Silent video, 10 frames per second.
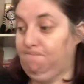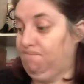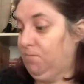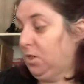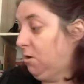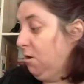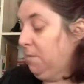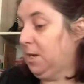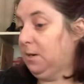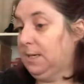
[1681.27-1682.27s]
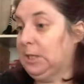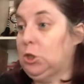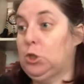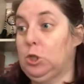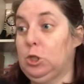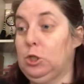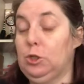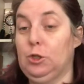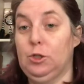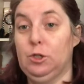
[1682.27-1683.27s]
So I'm going
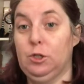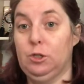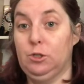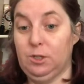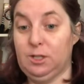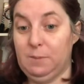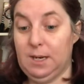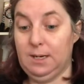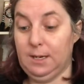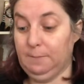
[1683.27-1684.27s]
to do some editing.